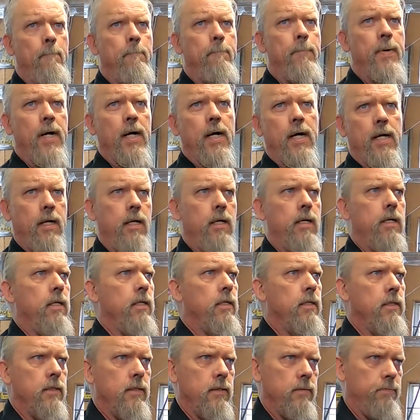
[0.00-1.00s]
But
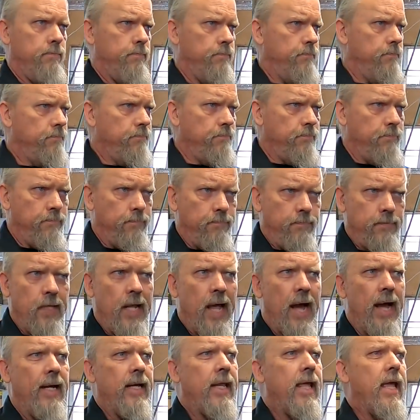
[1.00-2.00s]

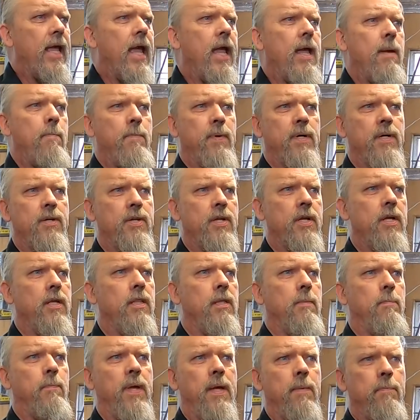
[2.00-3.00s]
98% of
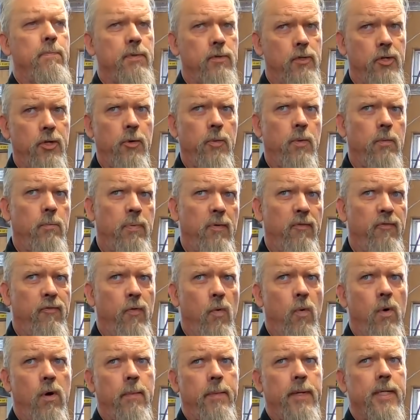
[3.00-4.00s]
the people doing
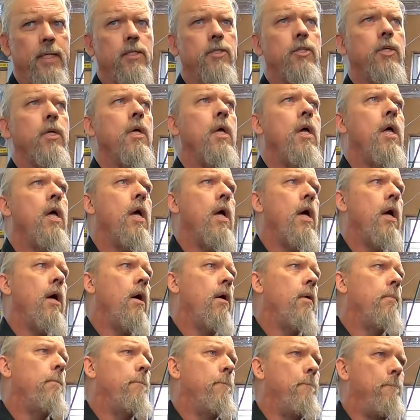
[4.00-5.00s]
performance
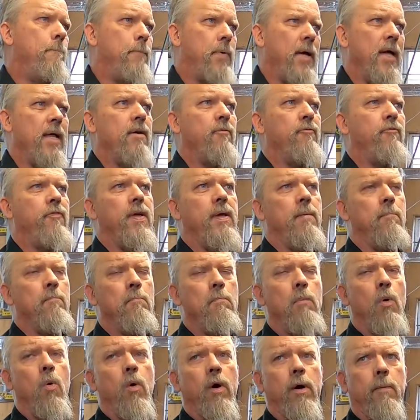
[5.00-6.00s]
benefit
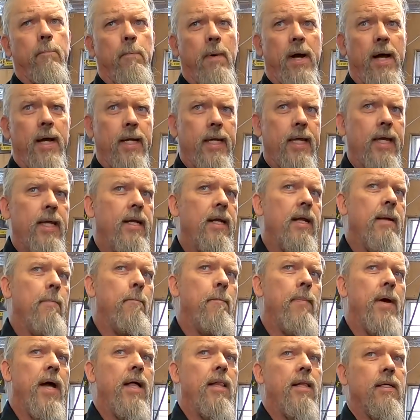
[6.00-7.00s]
more by getting
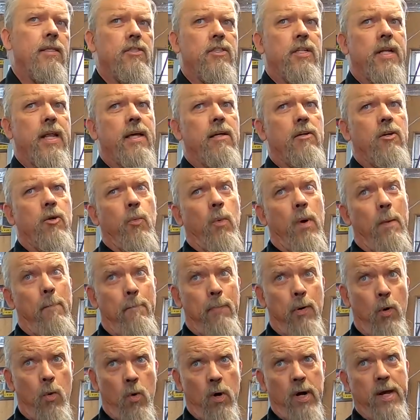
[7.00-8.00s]
it balanced down to a
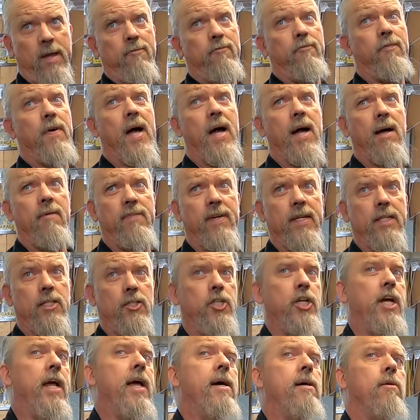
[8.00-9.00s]
0.5
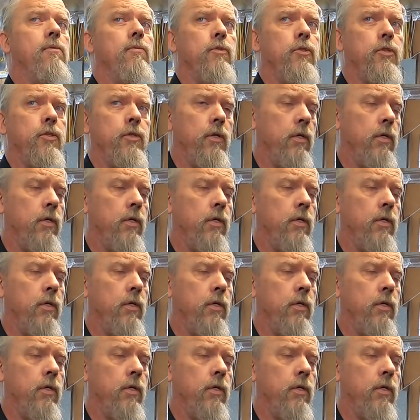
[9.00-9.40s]
inch ounce.